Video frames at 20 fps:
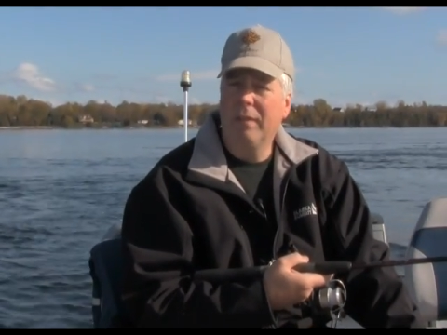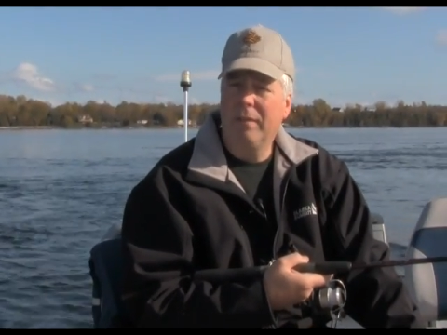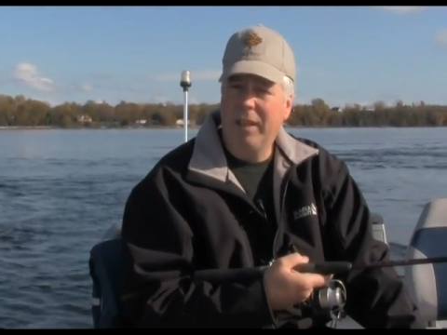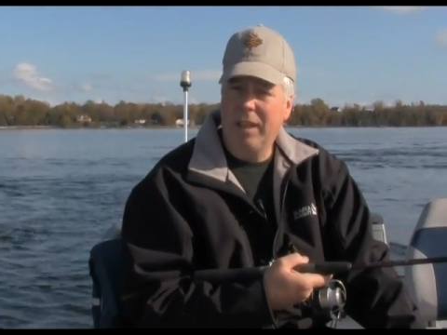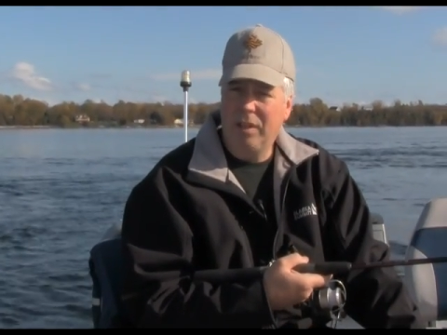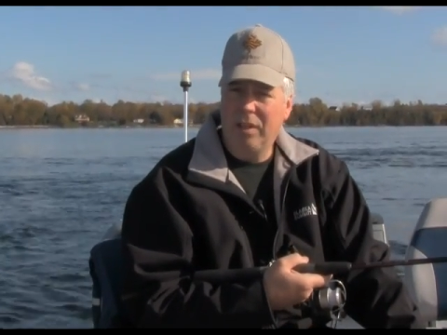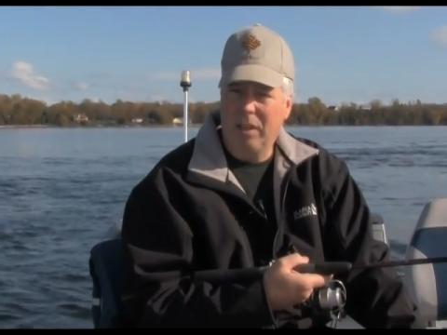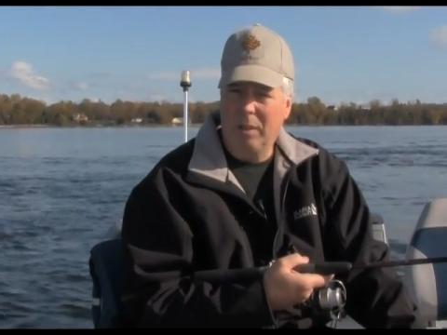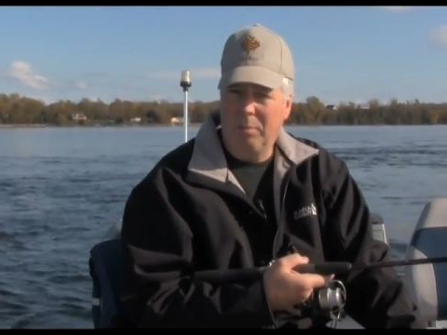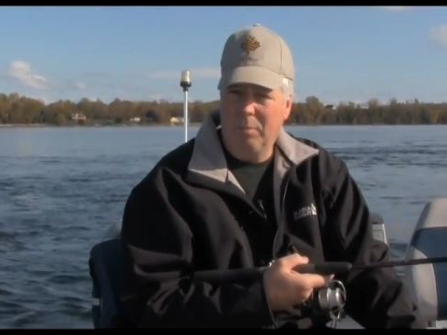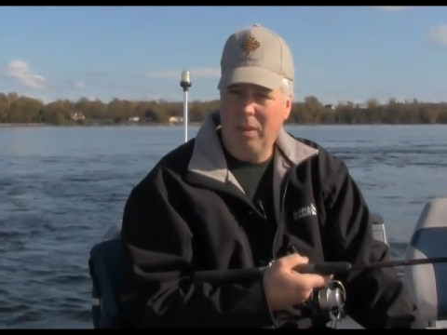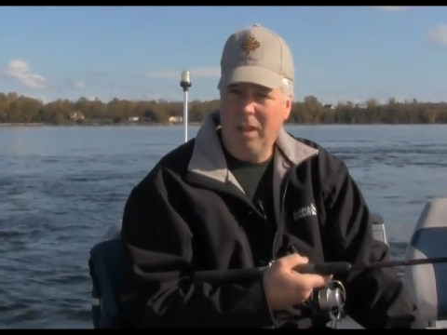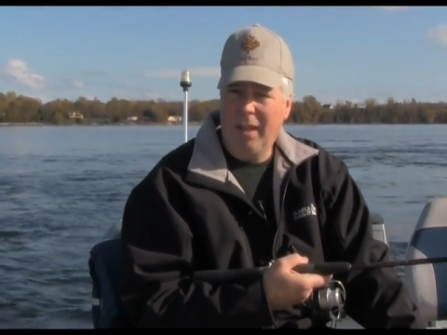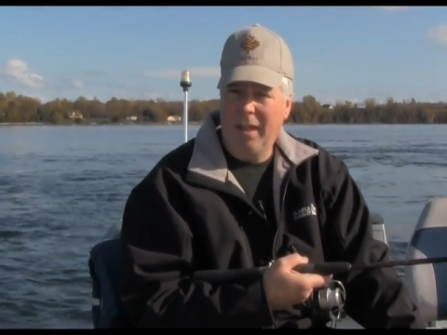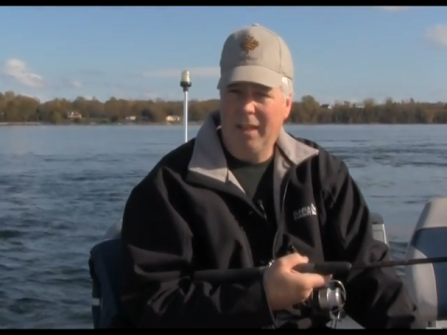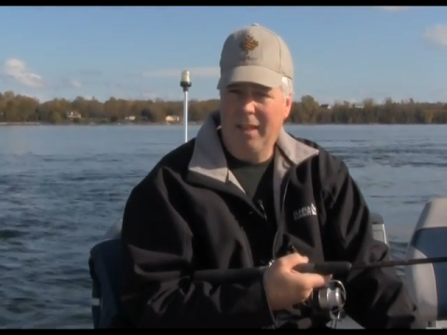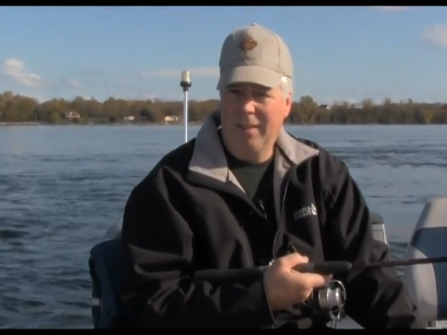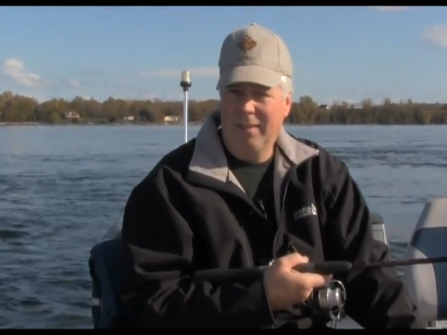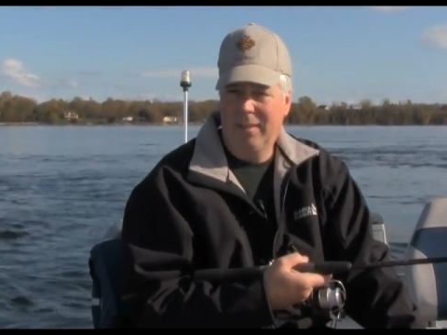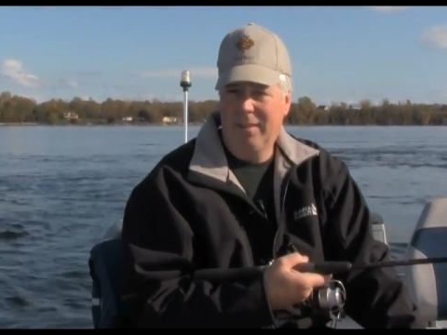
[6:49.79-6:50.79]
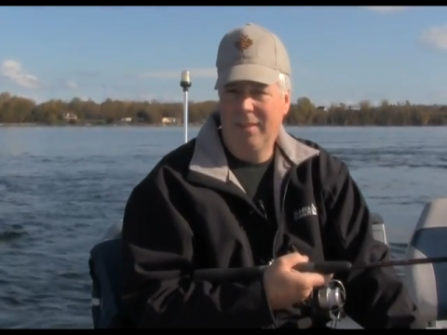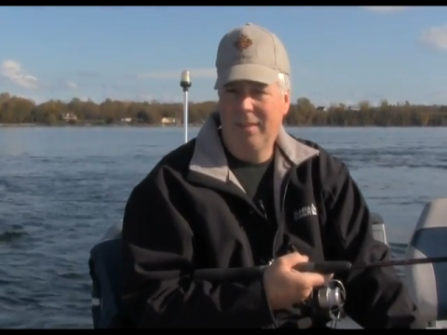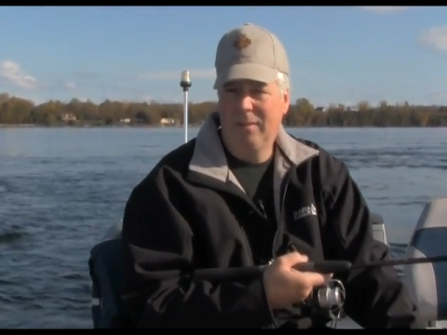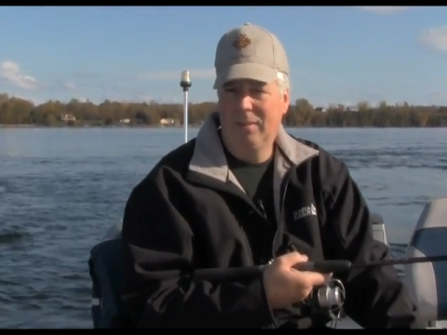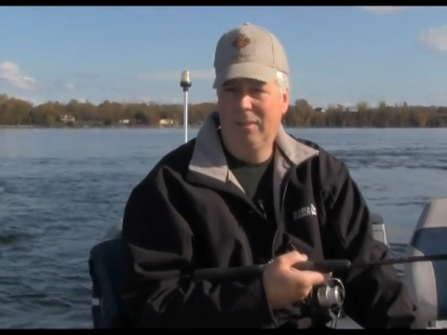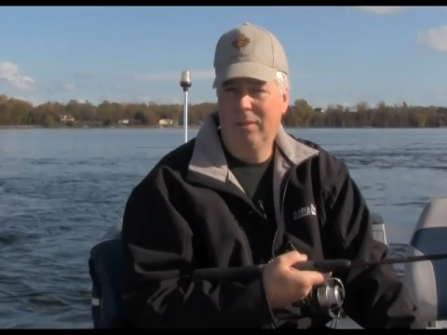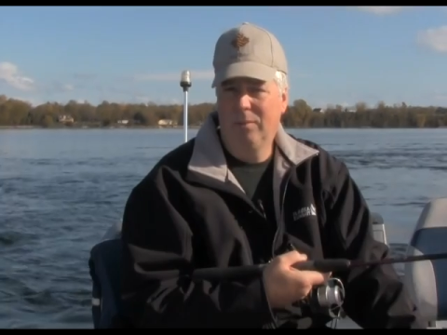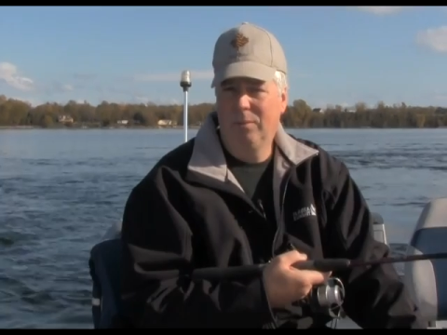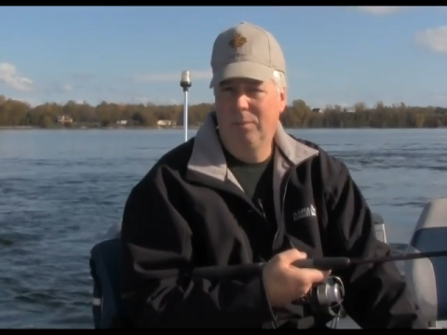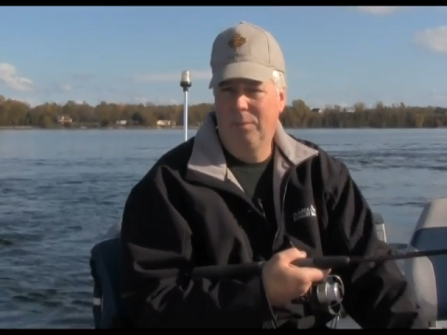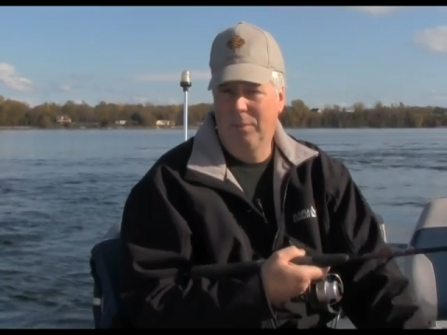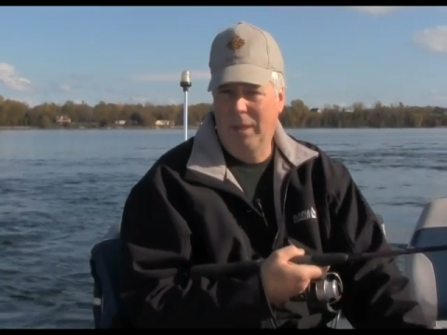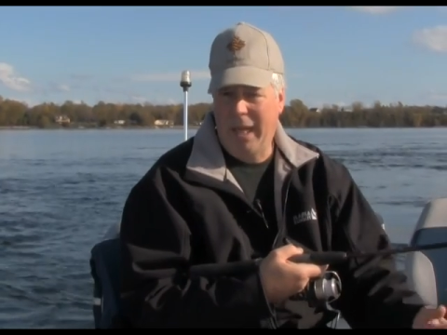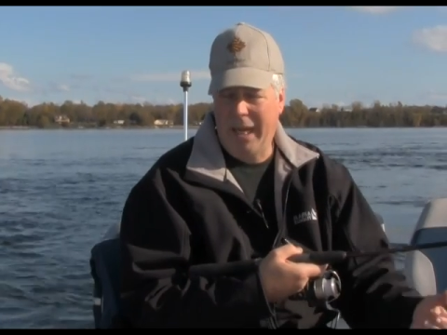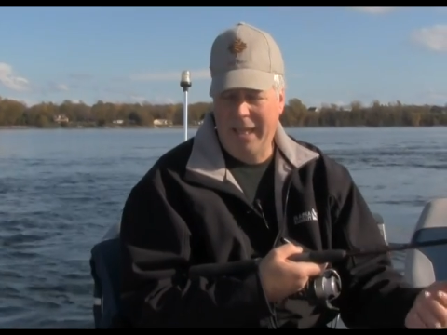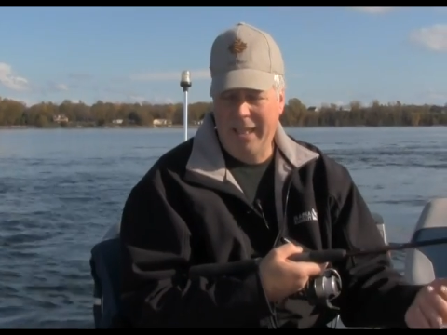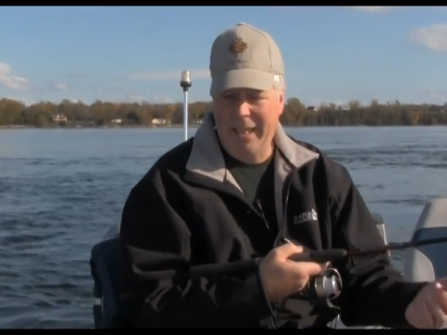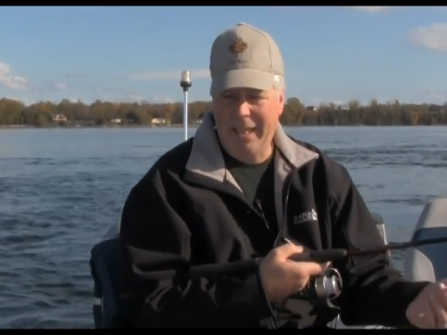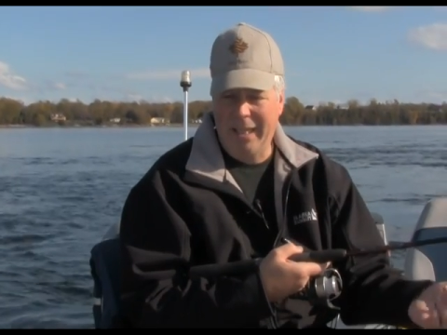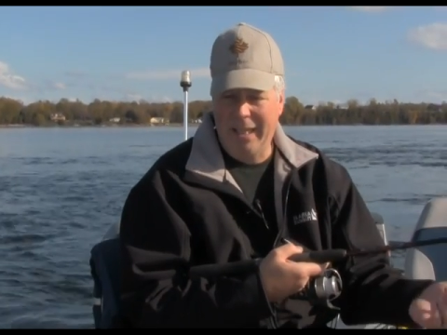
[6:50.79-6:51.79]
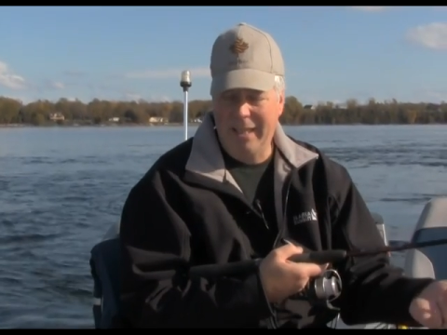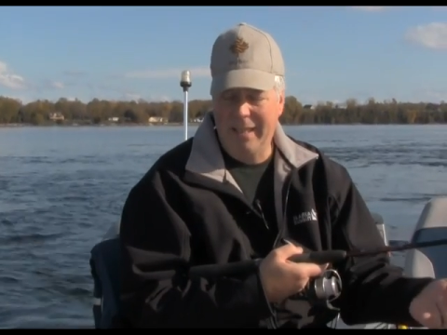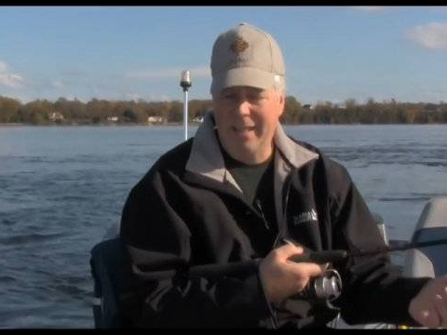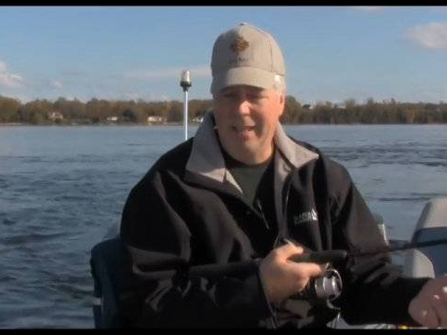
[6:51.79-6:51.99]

of each of the products, i.e.